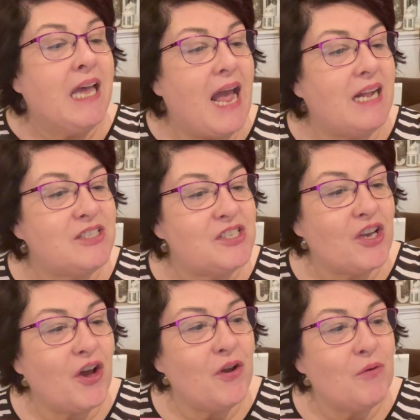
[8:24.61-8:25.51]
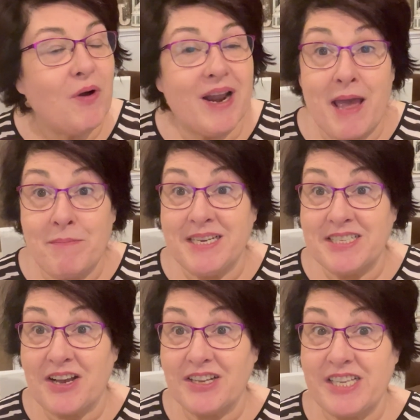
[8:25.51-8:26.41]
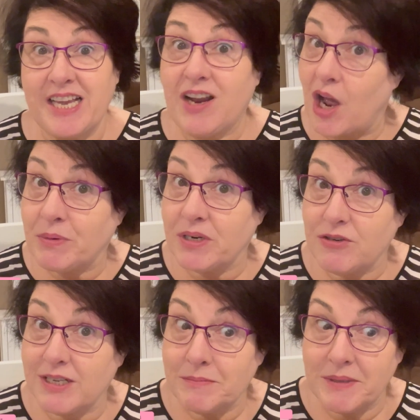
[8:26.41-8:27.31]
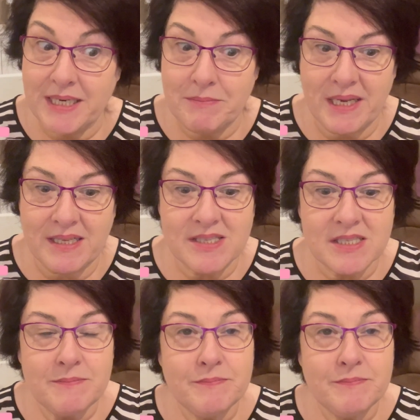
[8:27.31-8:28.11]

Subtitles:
And so what happened is I said, I'm going to try some lean mince.